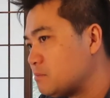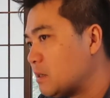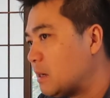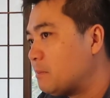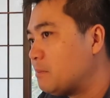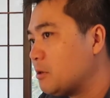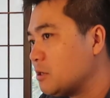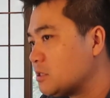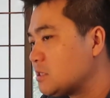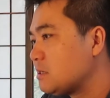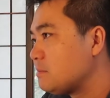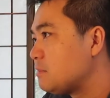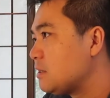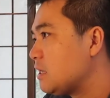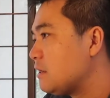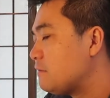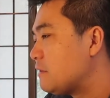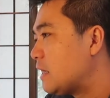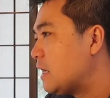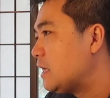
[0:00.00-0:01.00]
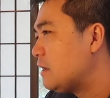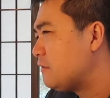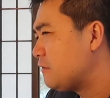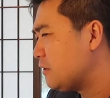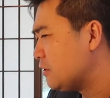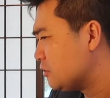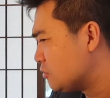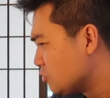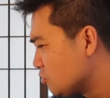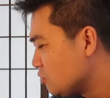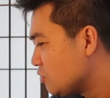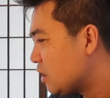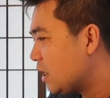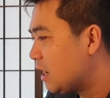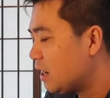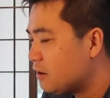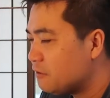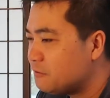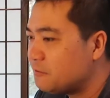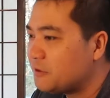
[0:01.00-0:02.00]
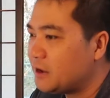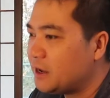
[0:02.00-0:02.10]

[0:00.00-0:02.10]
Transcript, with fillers: I, personally believe that if you do have